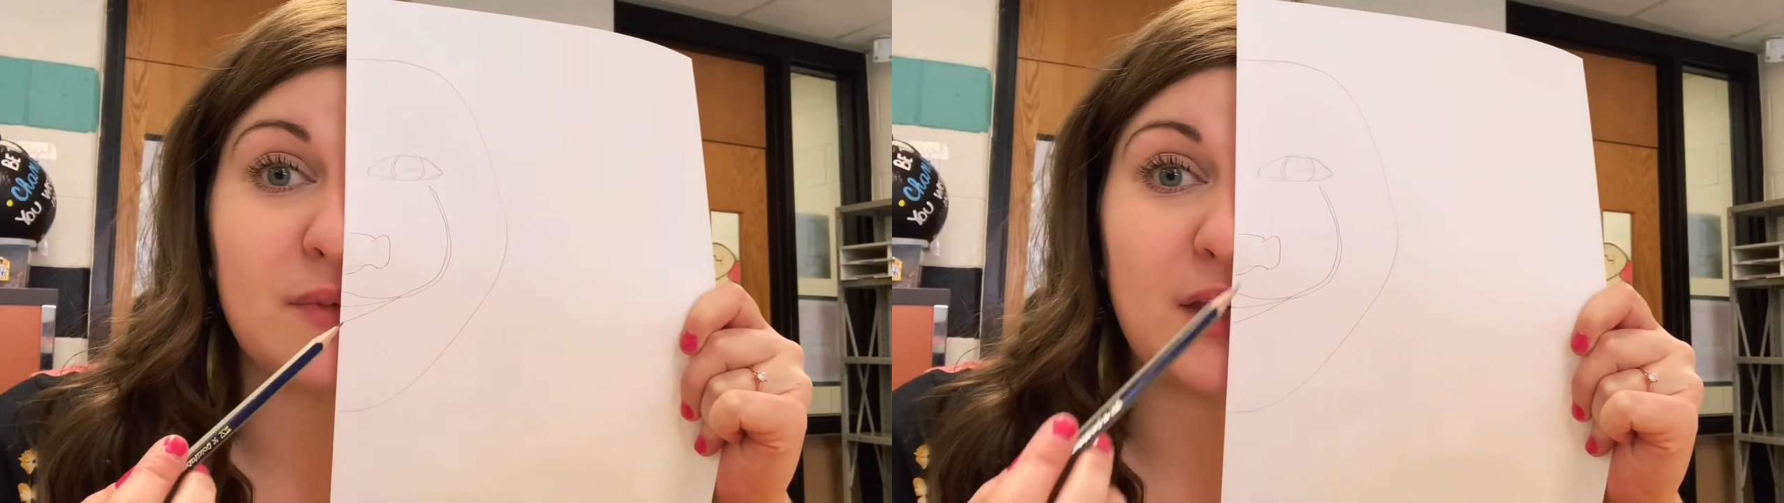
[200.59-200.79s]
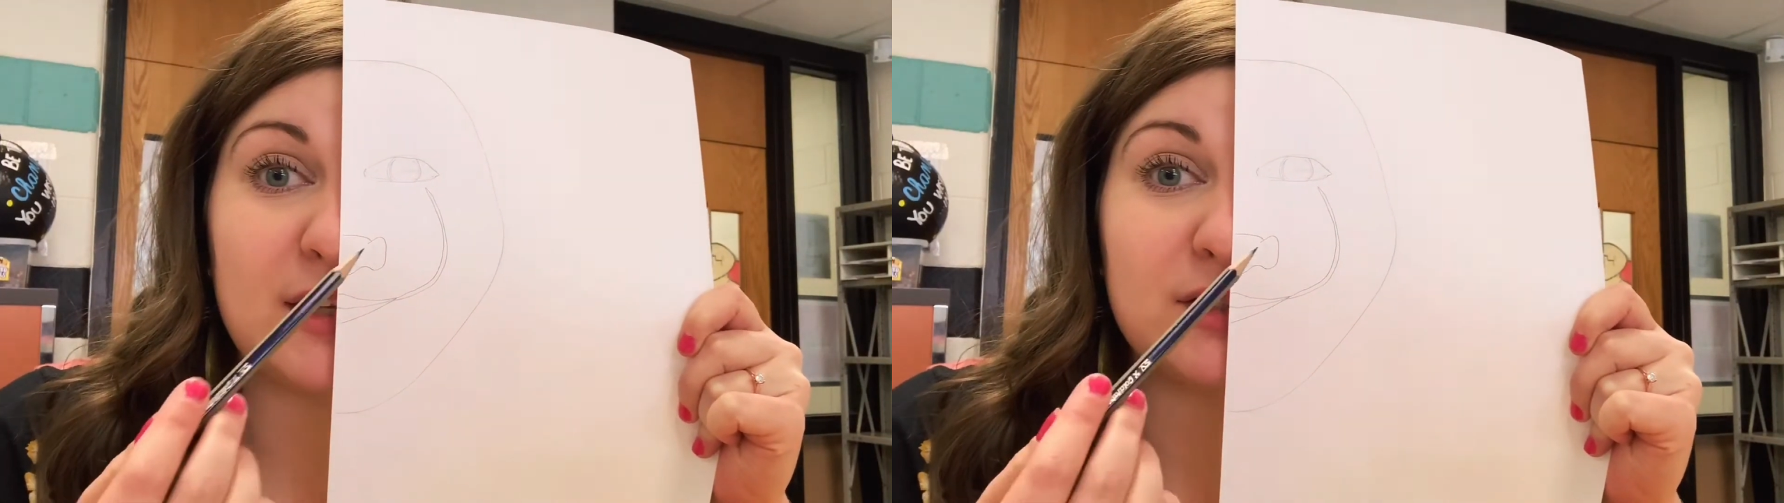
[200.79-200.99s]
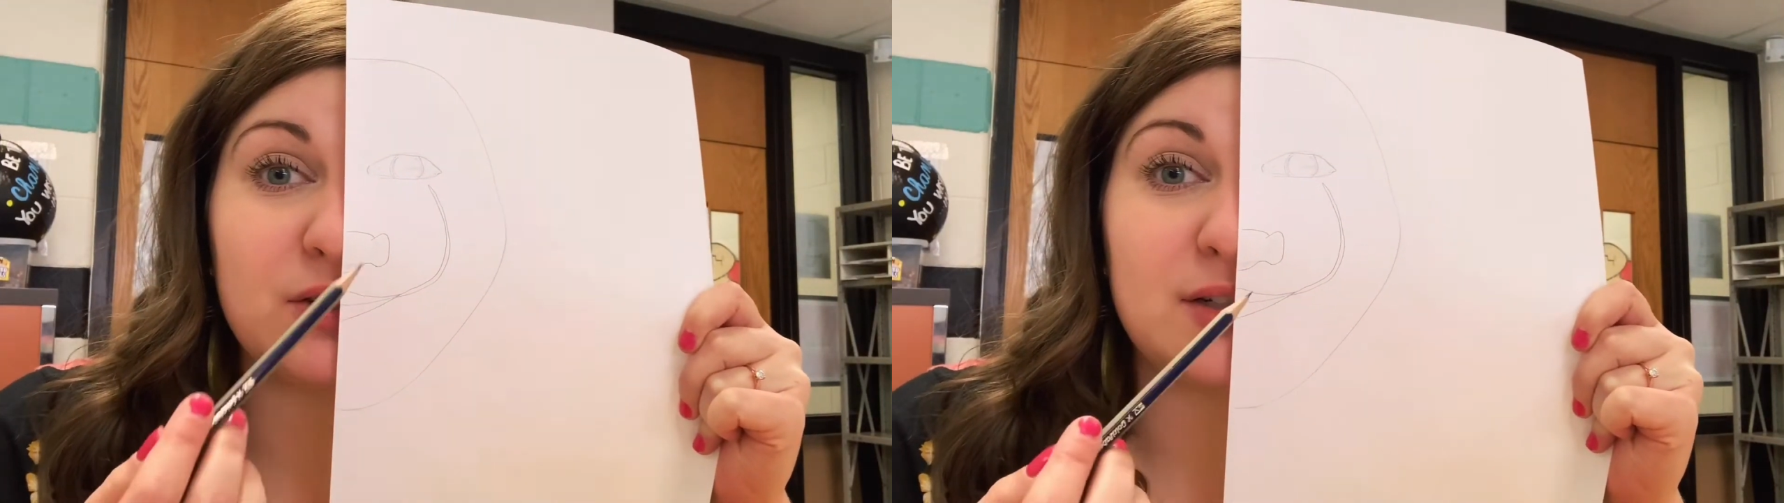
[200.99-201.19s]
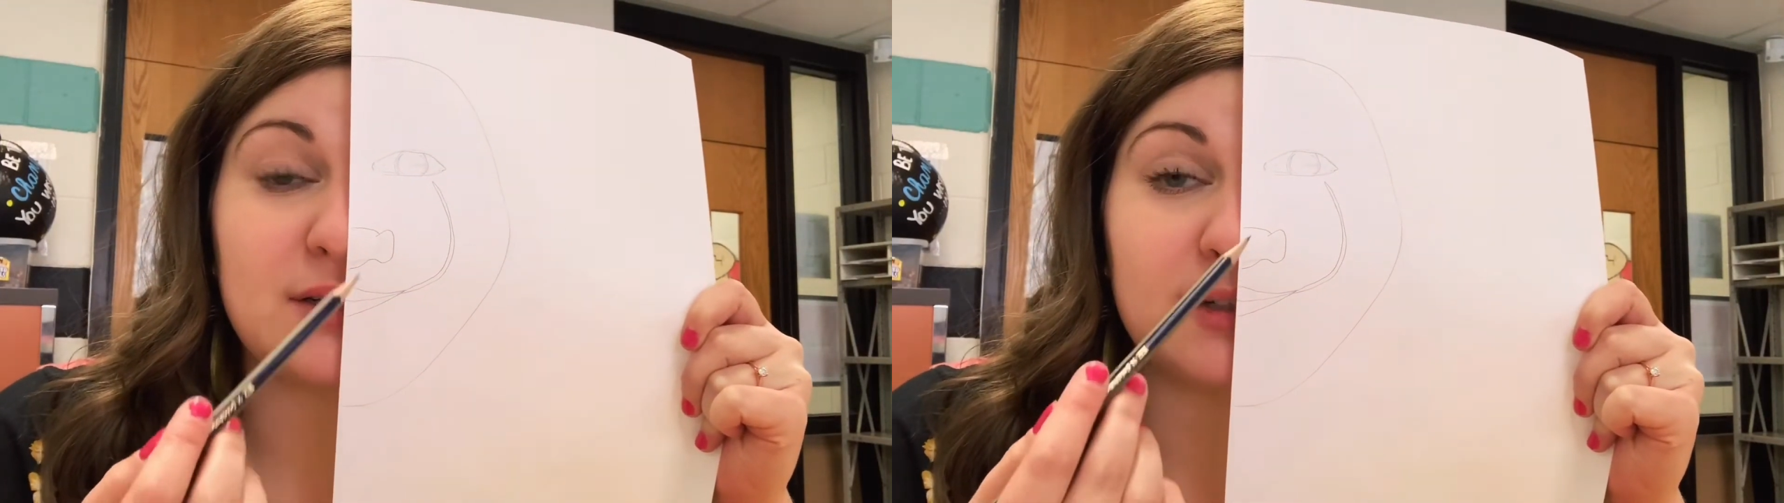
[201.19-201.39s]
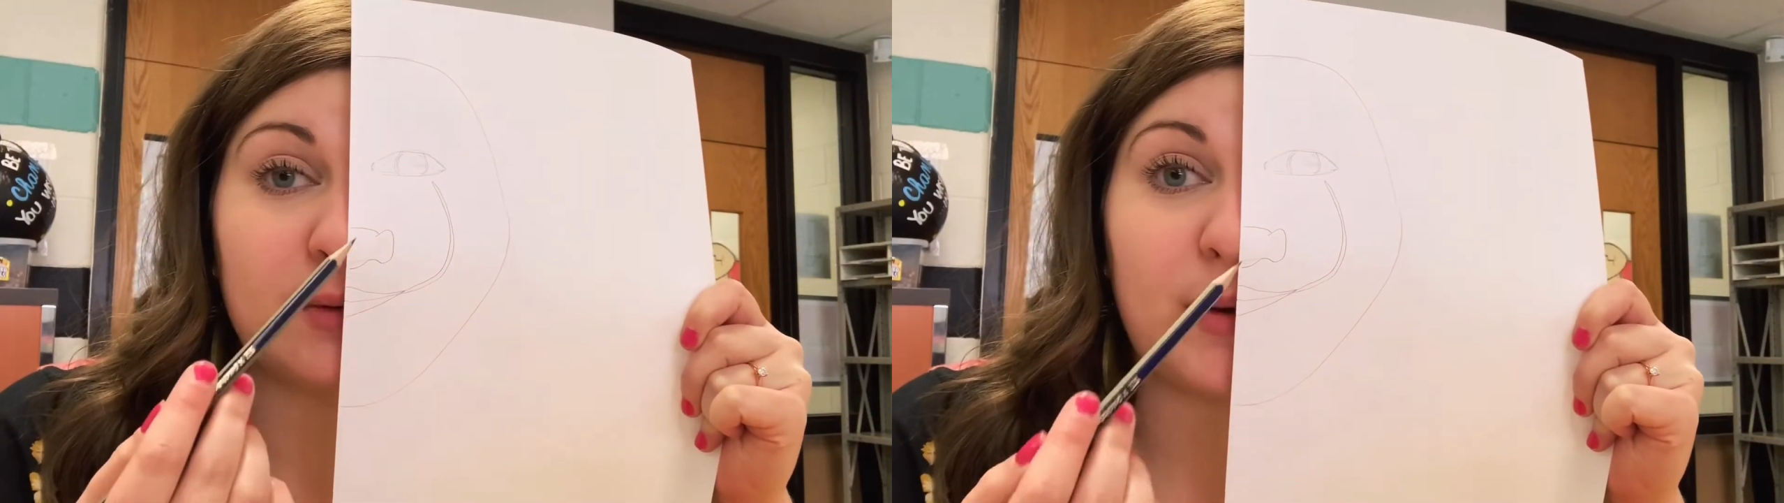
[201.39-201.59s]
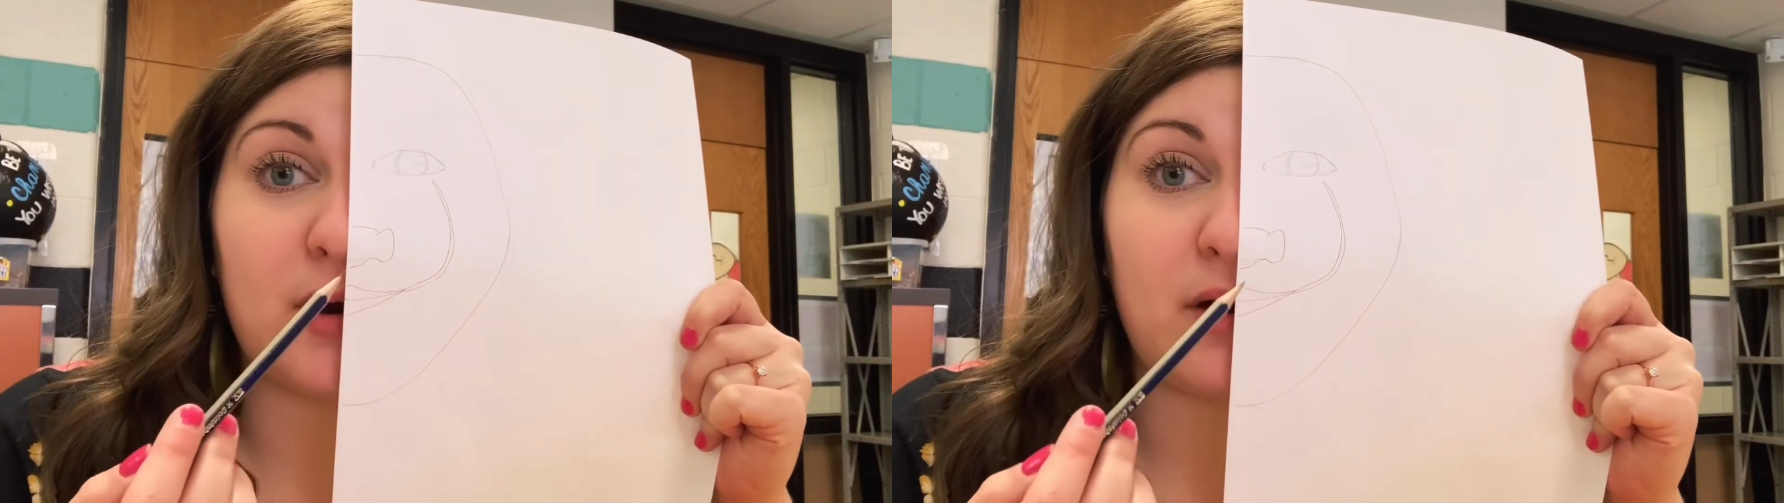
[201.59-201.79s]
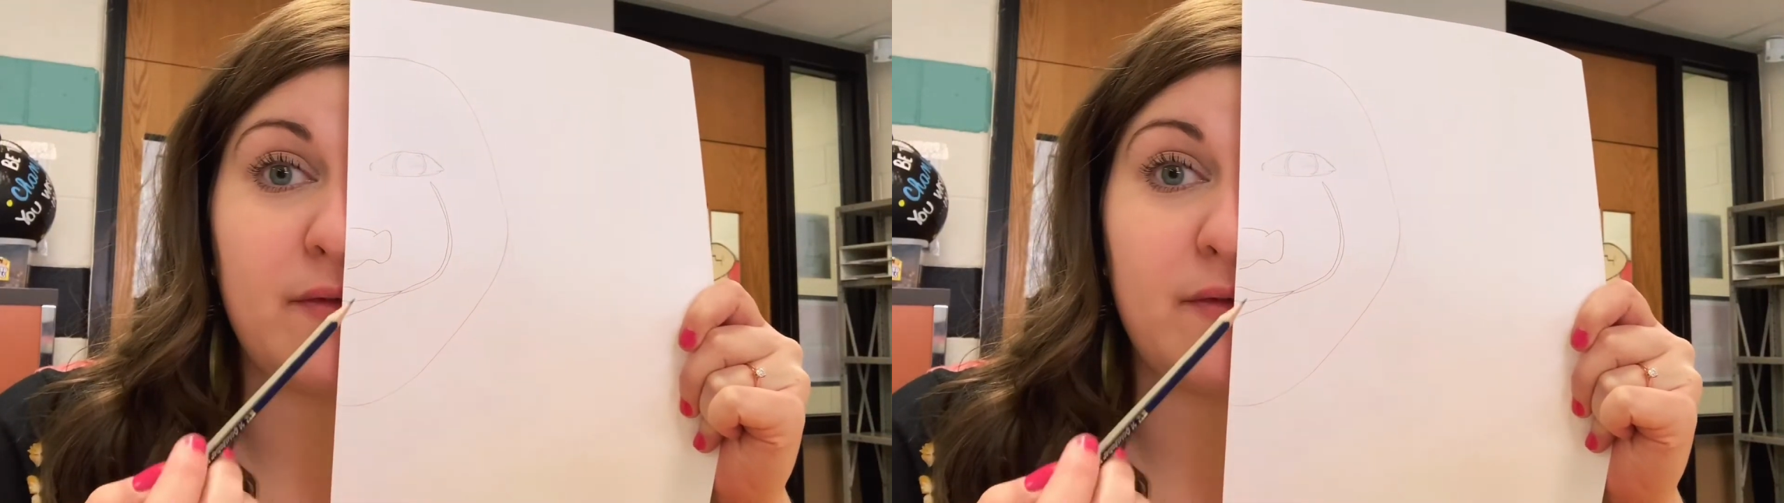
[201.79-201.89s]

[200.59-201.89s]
it's just a little bit off.